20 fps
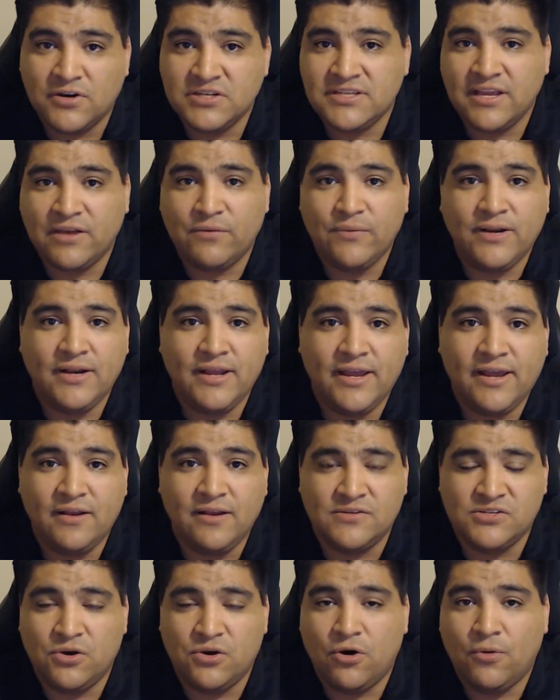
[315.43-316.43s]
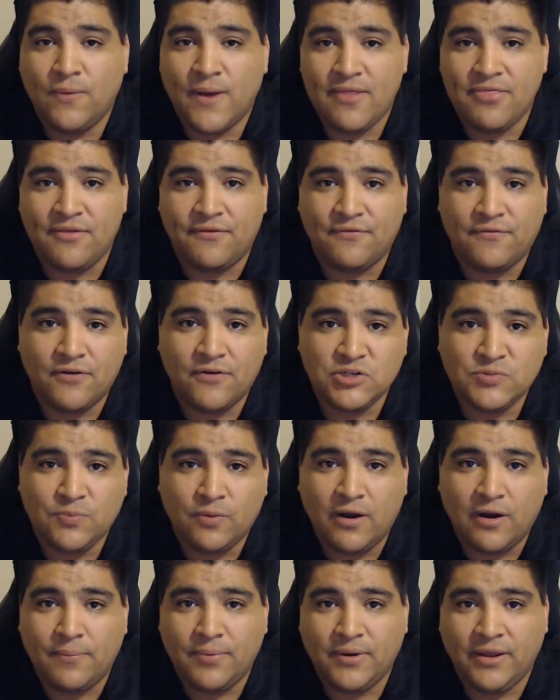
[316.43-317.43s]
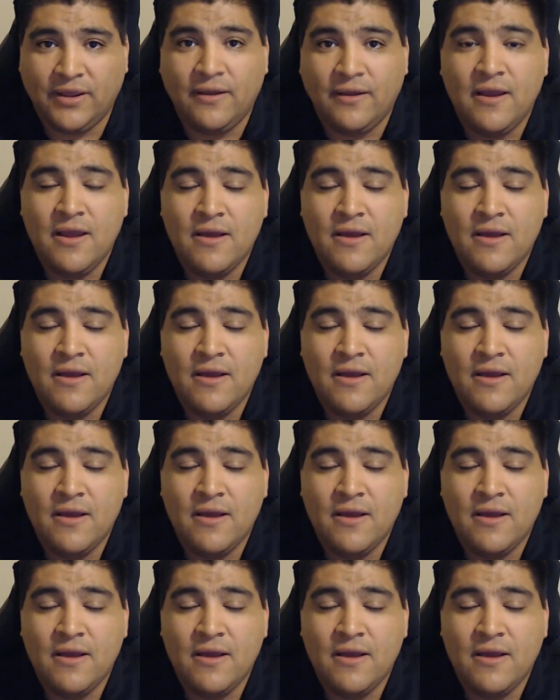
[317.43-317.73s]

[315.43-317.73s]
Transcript: thing we did is go around the first property.